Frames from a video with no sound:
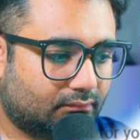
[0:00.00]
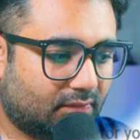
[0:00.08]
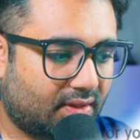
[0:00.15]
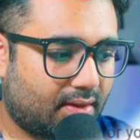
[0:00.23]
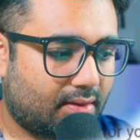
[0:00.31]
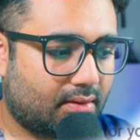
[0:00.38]

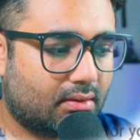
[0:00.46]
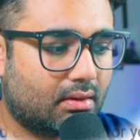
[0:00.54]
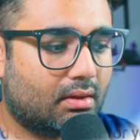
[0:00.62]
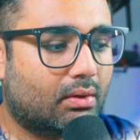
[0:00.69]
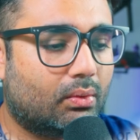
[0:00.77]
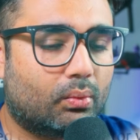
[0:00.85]
Okay.
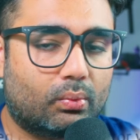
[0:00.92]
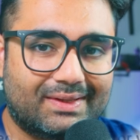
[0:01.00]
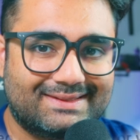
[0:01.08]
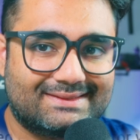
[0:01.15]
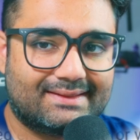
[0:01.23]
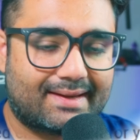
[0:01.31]

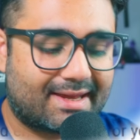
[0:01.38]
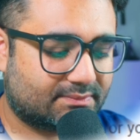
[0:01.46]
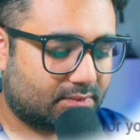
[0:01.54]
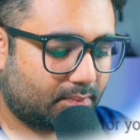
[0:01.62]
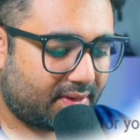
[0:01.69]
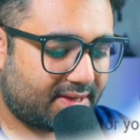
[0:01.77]
Once it has
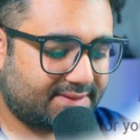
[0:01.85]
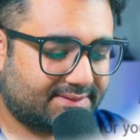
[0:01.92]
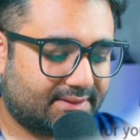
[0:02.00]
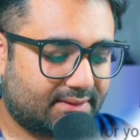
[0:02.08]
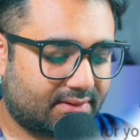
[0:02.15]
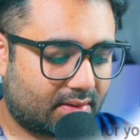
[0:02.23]
been
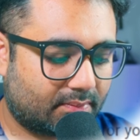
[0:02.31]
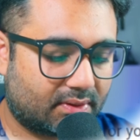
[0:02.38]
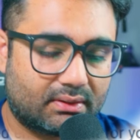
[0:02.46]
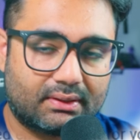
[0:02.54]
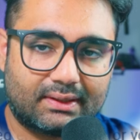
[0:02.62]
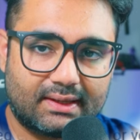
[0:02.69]
pasted, I'm going
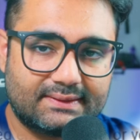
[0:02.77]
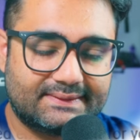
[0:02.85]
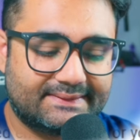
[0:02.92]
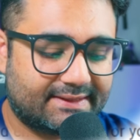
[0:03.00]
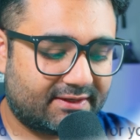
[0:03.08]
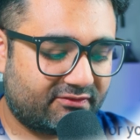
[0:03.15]
to again
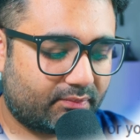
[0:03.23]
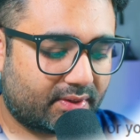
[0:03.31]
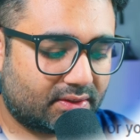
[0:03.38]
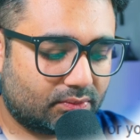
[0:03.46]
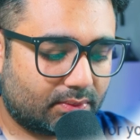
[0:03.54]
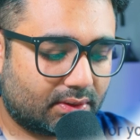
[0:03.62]
save
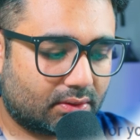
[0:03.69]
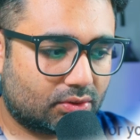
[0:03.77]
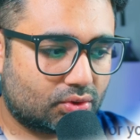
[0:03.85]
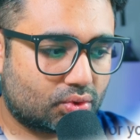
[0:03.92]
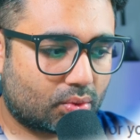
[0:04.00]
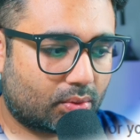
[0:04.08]
by doing
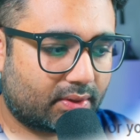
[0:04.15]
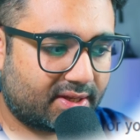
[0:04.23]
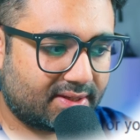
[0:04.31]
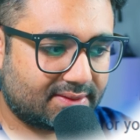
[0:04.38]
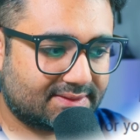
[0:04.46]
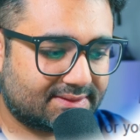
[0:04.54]
Control
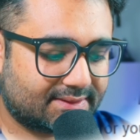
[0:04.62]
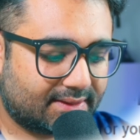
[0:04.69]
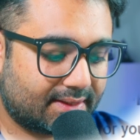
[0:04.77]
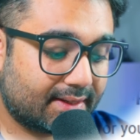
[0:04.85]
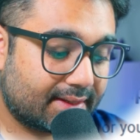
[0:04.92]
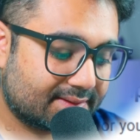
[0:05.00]
S
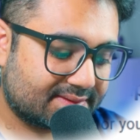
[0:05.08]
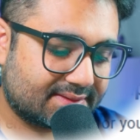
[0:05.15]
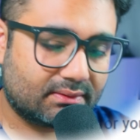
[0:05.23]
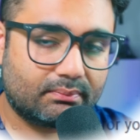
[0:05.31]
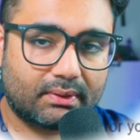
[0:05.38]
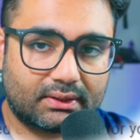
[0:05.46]
and
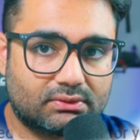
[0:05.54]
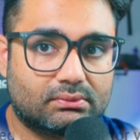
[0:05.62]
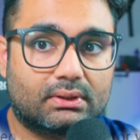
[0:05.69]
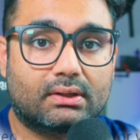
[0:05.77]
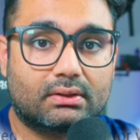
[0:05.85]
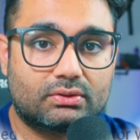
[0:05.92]
exit by
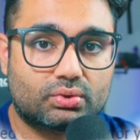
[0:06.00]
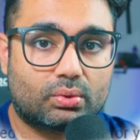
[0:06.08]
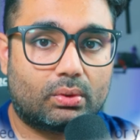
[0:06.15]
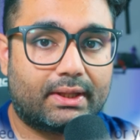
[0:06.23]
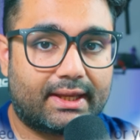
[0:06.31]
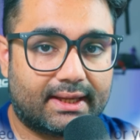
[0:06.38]
doing
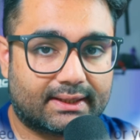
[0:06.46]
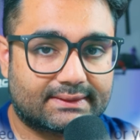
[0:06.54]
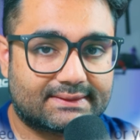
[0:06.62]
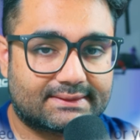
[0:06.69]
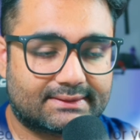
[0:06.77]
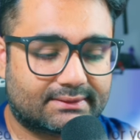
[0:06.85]
Control
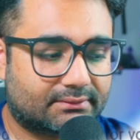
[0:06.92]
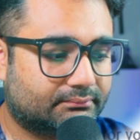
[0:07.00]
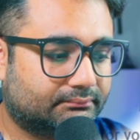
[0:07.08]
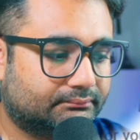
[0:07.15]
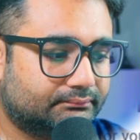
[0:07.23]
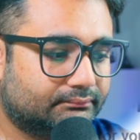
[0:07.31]
X.
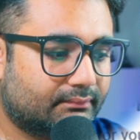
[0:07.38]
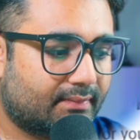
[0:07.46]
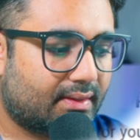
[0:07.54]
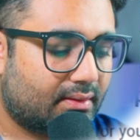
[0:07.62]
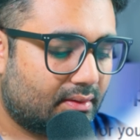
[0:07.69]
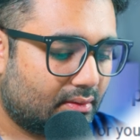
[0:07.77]

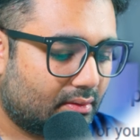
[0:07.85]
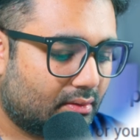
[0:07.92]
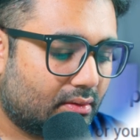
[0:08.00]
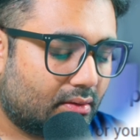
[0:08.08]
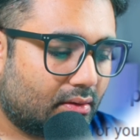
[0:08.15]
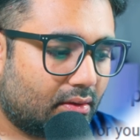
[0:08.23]

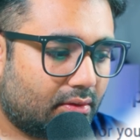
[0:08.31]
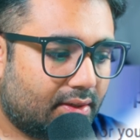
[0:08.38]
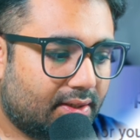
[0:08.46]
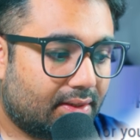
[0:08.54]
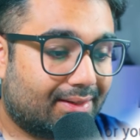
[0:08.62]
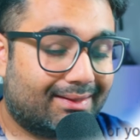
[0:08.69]
All
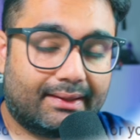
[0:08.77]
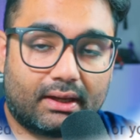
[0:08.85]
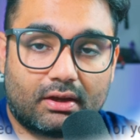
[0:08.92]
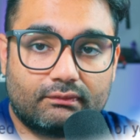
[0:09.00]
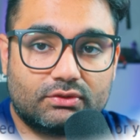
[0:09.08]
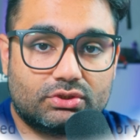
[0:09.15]
right,
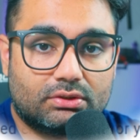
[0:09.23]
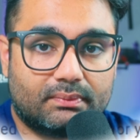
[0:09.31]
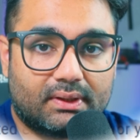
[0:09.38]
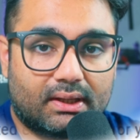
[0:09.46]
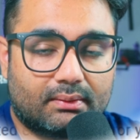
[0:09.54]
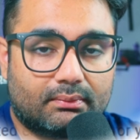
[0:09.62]
now we should
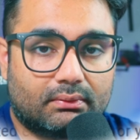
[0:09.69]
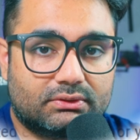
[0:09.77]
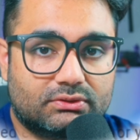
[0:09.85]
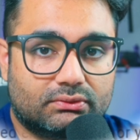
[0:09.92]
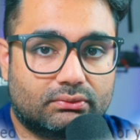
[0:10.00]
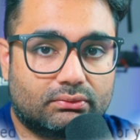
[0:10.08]
be able
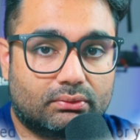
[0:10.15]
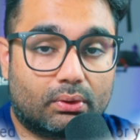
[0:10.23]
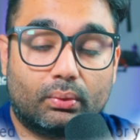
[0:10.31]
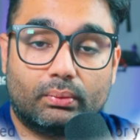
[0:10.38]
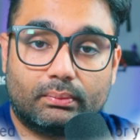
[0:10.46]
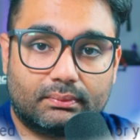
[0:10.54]

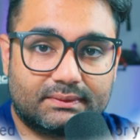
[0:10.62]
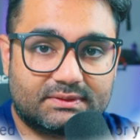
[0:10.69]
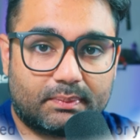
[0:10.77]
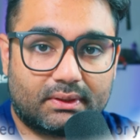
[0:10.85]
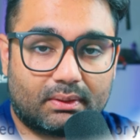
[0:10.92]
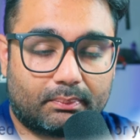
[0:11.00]
to
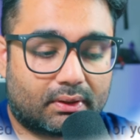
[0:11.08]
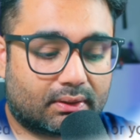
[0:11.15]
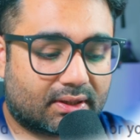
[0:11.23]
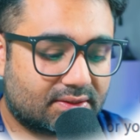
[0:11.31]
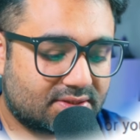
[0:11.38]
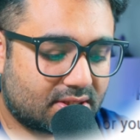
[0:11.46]
spin up our
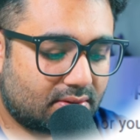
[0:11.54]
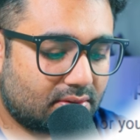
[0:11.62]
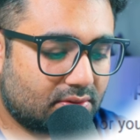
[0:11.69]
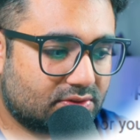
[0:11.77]
container.